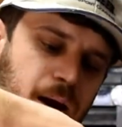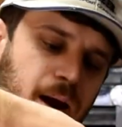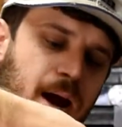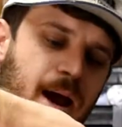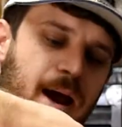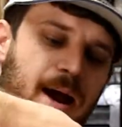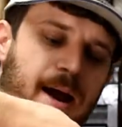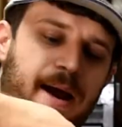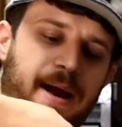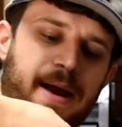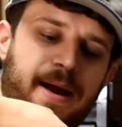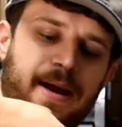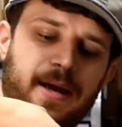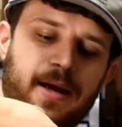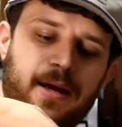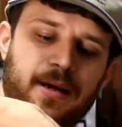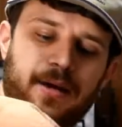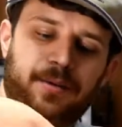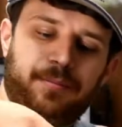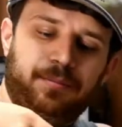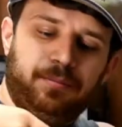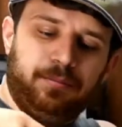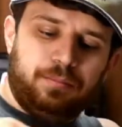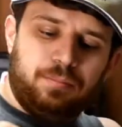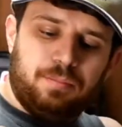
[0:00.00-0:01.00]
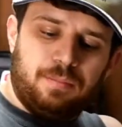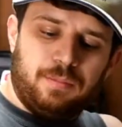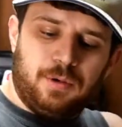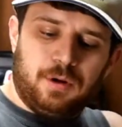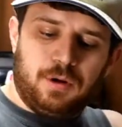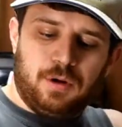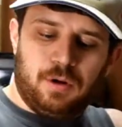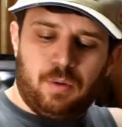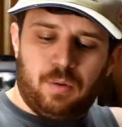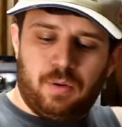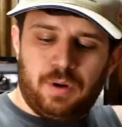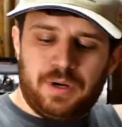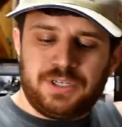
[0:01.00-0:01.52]
I am
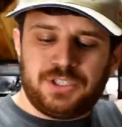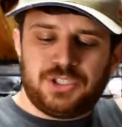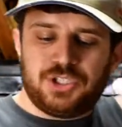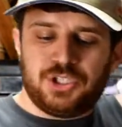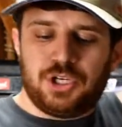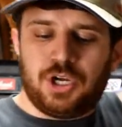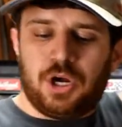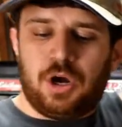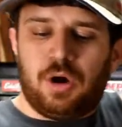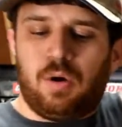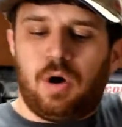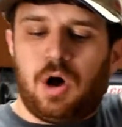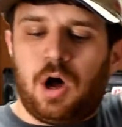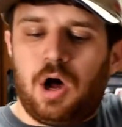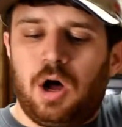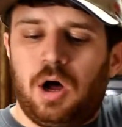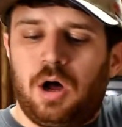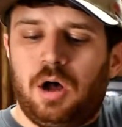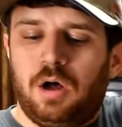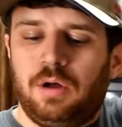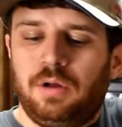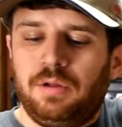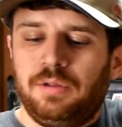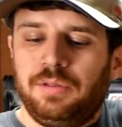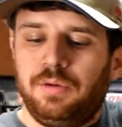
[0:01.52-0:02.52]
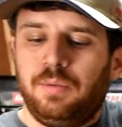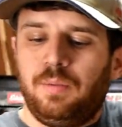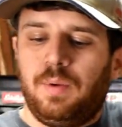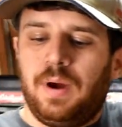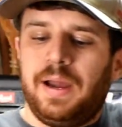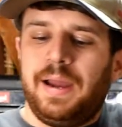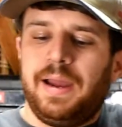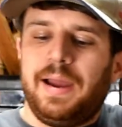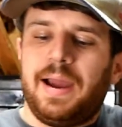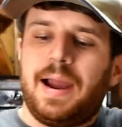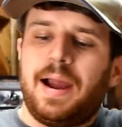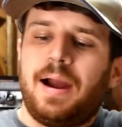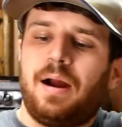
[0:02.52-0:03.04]
going to go all the
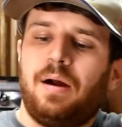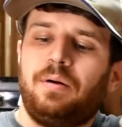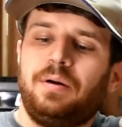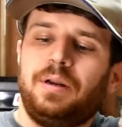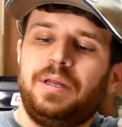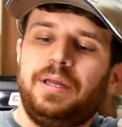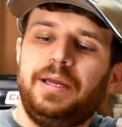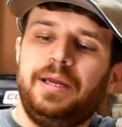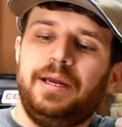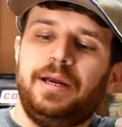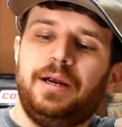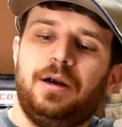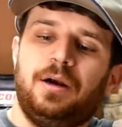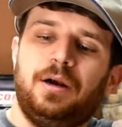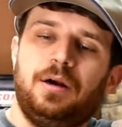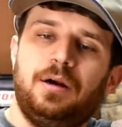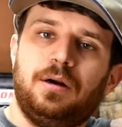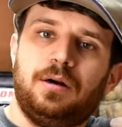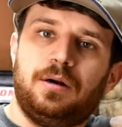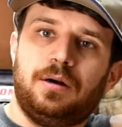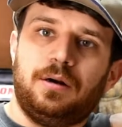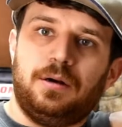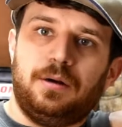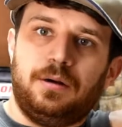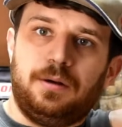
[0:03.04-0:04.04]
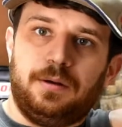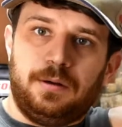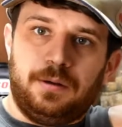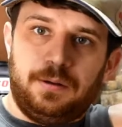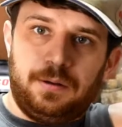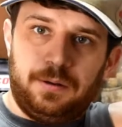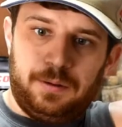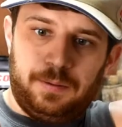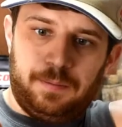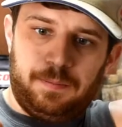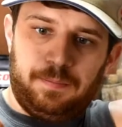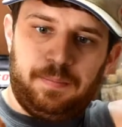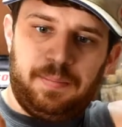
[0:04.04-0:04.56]
way out here
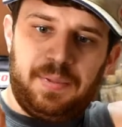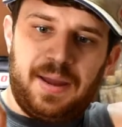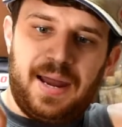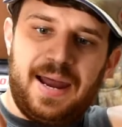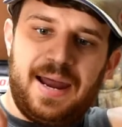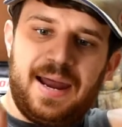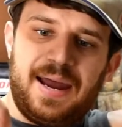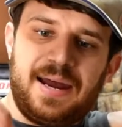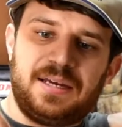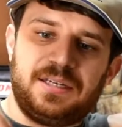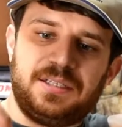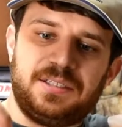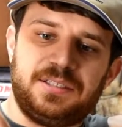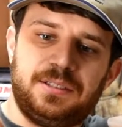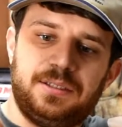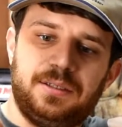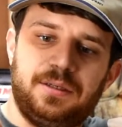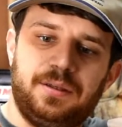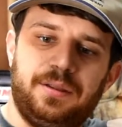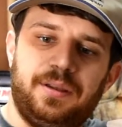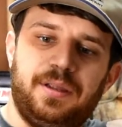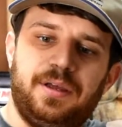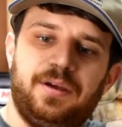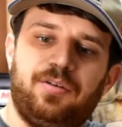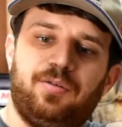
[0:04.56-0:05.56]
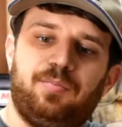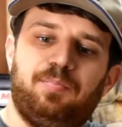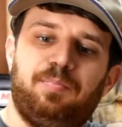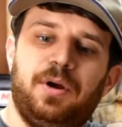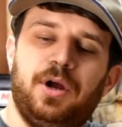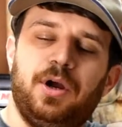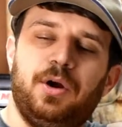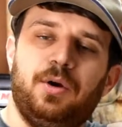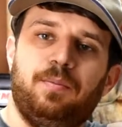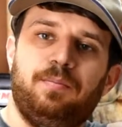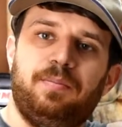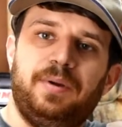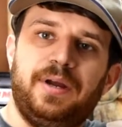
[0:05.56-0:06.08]
past this
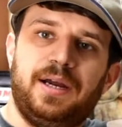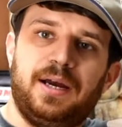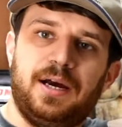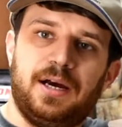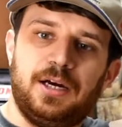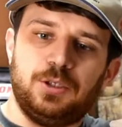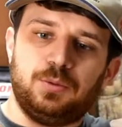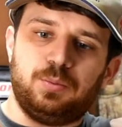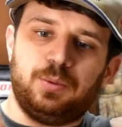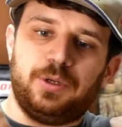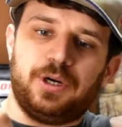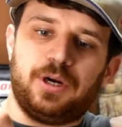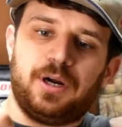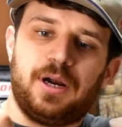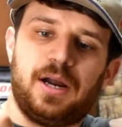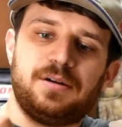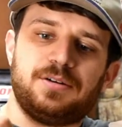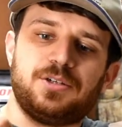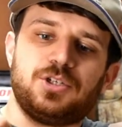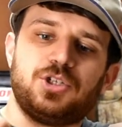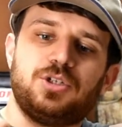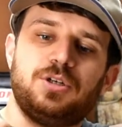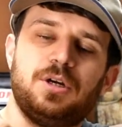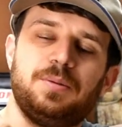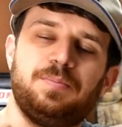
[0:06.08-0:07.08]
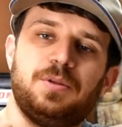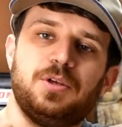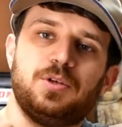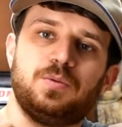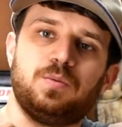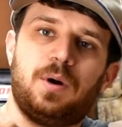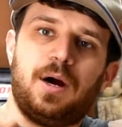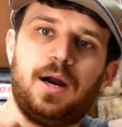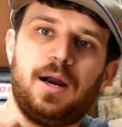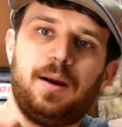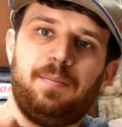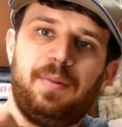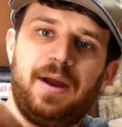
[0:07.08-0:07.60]
boot because we're going to have to strip this
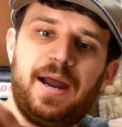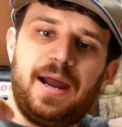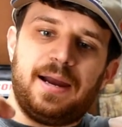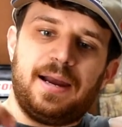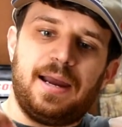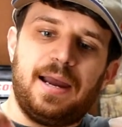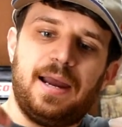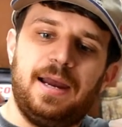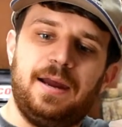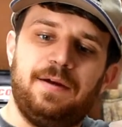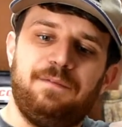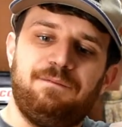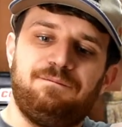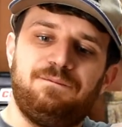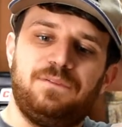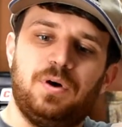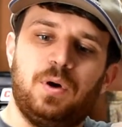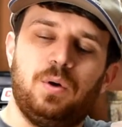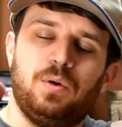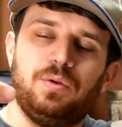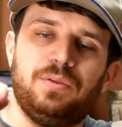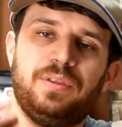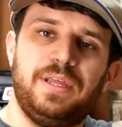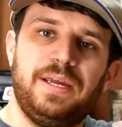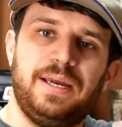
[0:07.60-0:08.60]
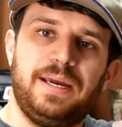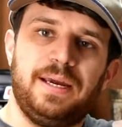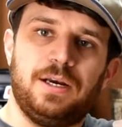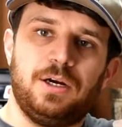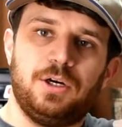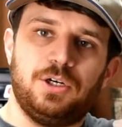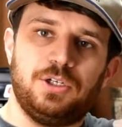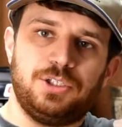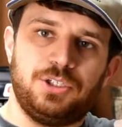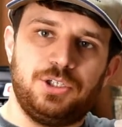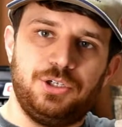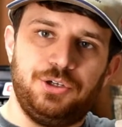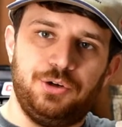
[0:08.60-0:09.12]
wire back and fold the inner
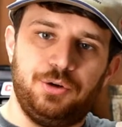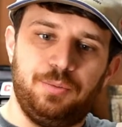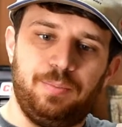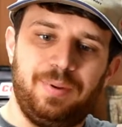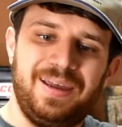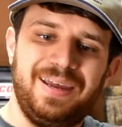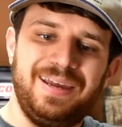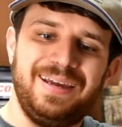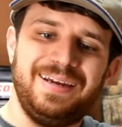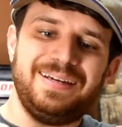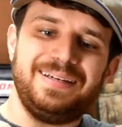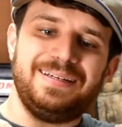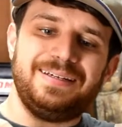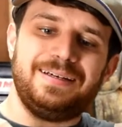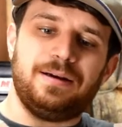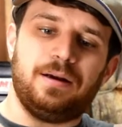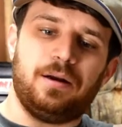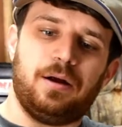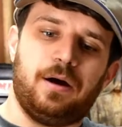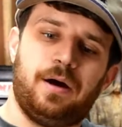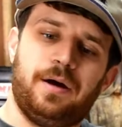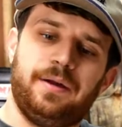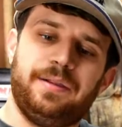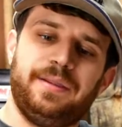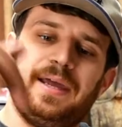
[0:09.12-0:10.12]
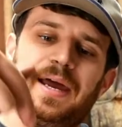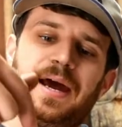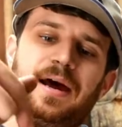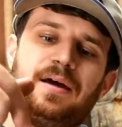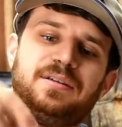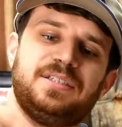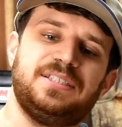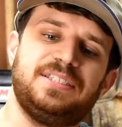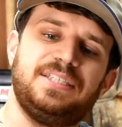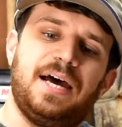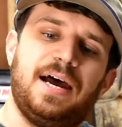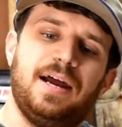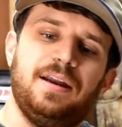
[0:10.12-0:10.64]
tube in on the
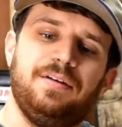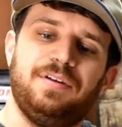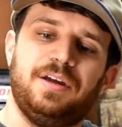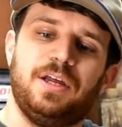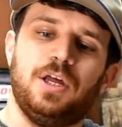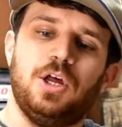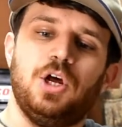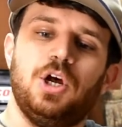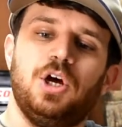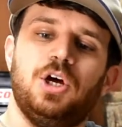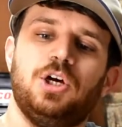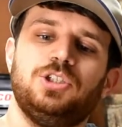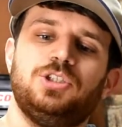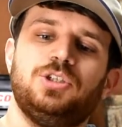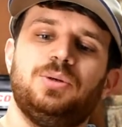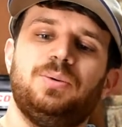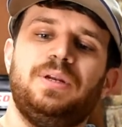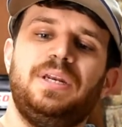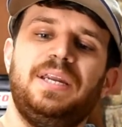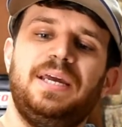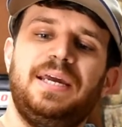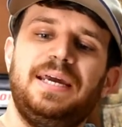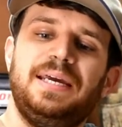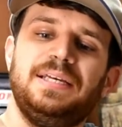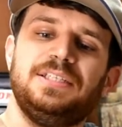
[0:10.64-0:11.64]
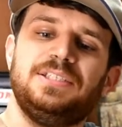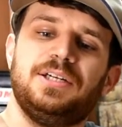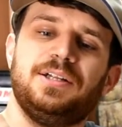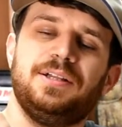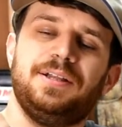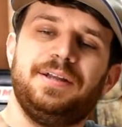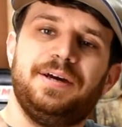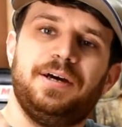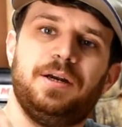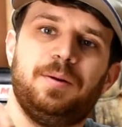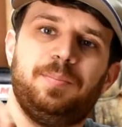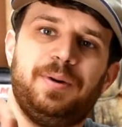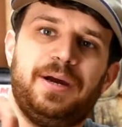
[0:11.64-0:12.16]
outside of it. So it needs a
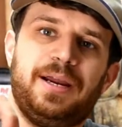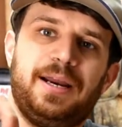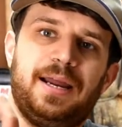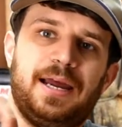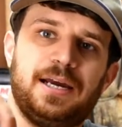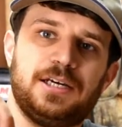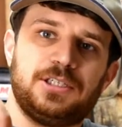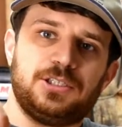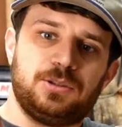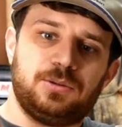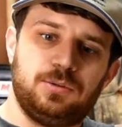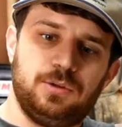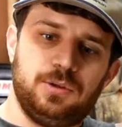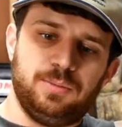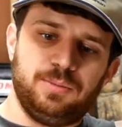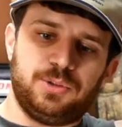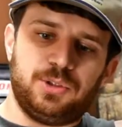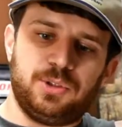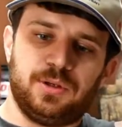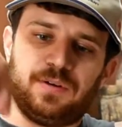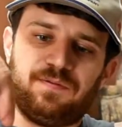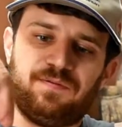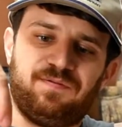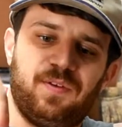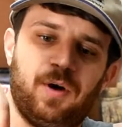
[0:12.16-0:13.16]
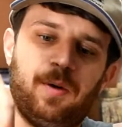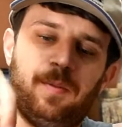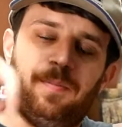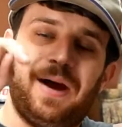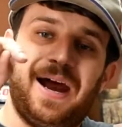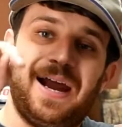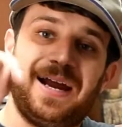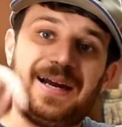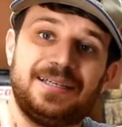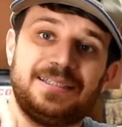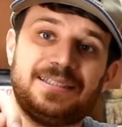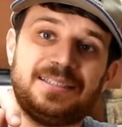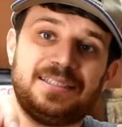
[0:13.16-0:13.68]
little bit extra room so it can fold
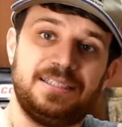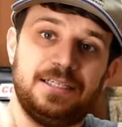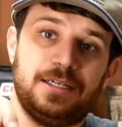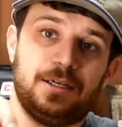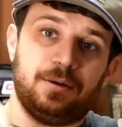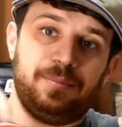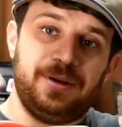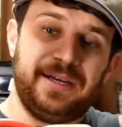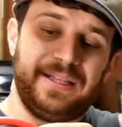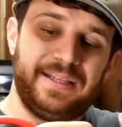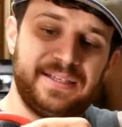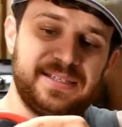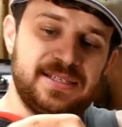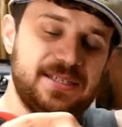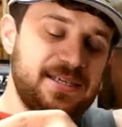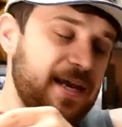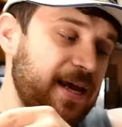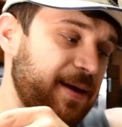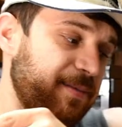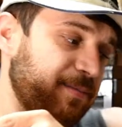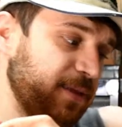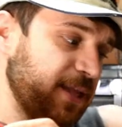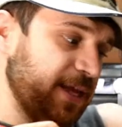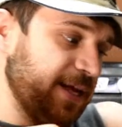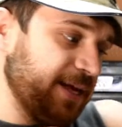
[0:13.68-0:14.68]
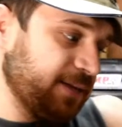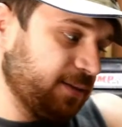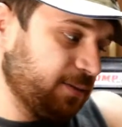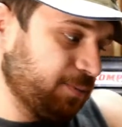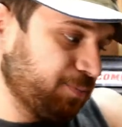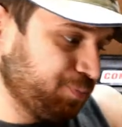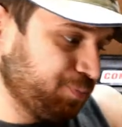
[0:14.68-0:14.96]
back and still be the same length.